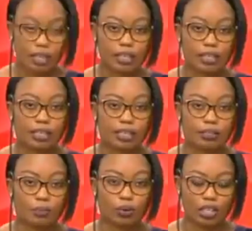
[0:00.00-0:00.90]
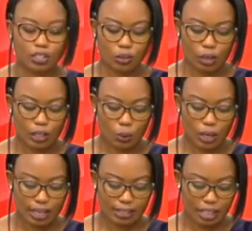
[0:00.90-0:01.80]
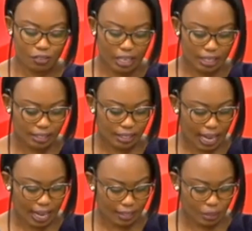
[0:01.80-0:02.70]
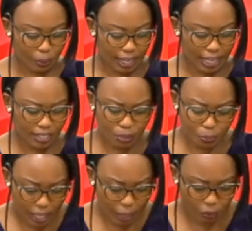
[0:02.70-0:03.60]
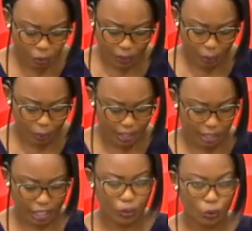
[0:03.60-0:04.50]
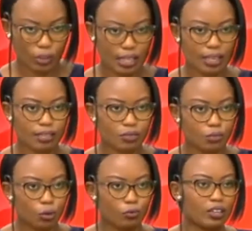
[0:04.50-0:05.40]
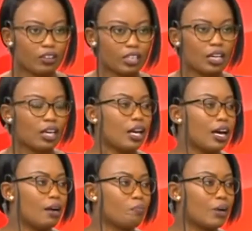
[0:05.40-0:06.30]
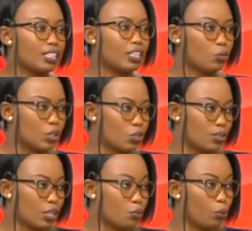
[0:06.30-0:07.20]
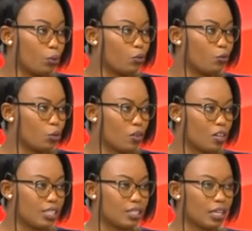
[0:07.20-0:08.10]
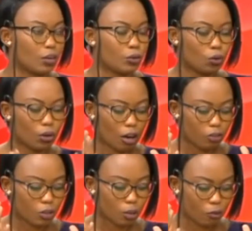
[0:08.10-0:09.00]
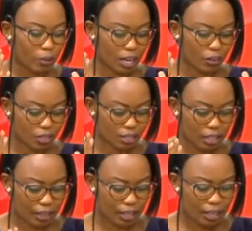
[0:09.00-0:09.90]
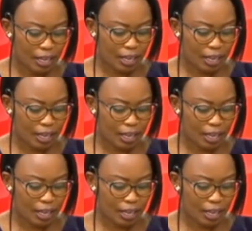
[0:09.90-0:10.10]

he is a political as well as governance expert. Let's just pick it up from that particular note. And there's, you know, very um, pertinent questions that both of you are raising. And, you know, off top of my head, I was just thinking that